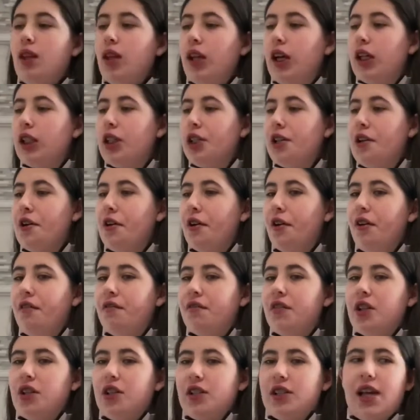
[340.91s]
Cause I don't know if
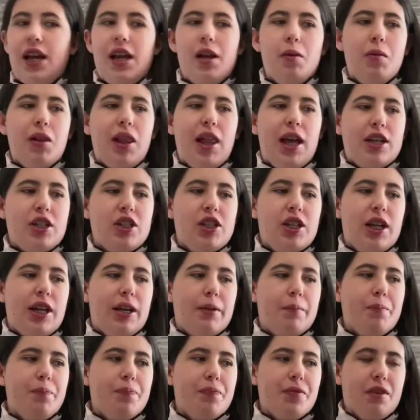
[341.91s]
the Nutella will actually
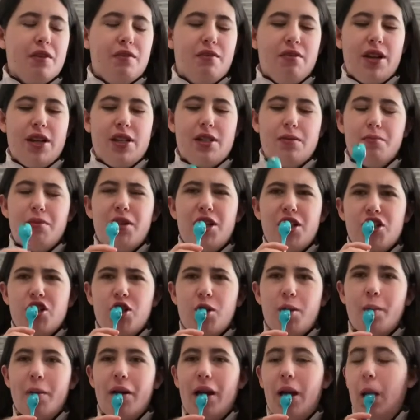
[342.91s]
like freeze. I'm pretty
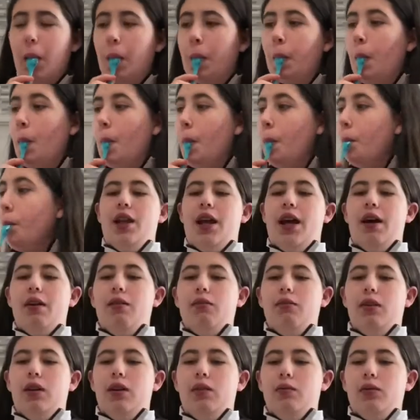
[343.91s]
sure it will.
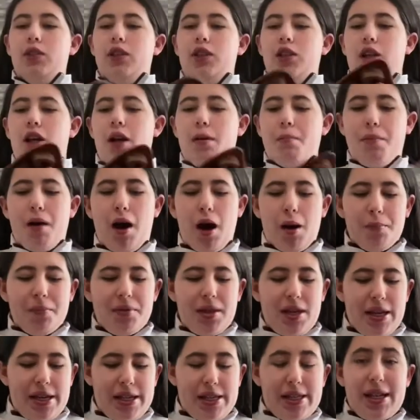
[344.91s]
Now I'm just gonna pop
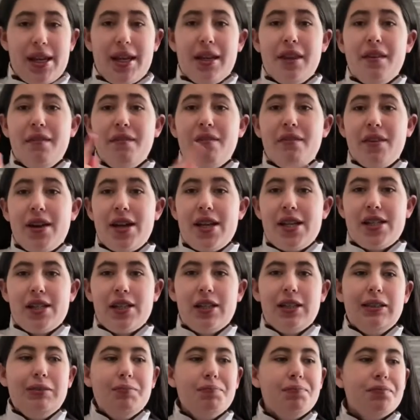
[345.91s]
these in the
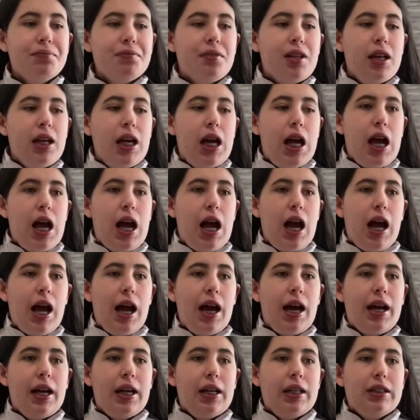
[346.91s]
freezer
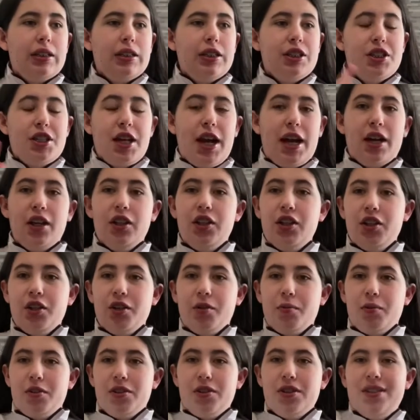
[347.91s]
and check on the other
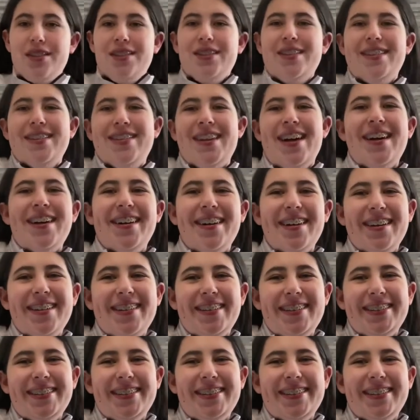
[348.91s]
ones, so.